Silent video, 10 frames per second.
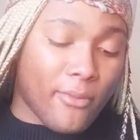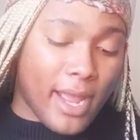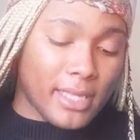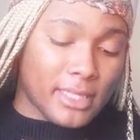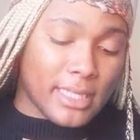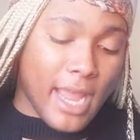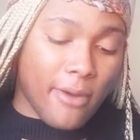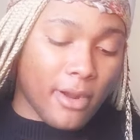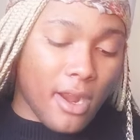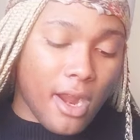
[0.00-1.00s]
Why is the
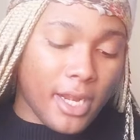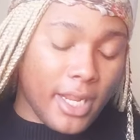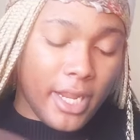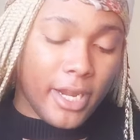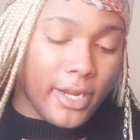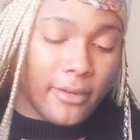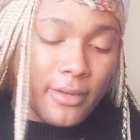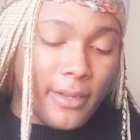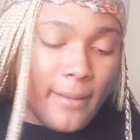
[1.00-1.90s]
Tower card here?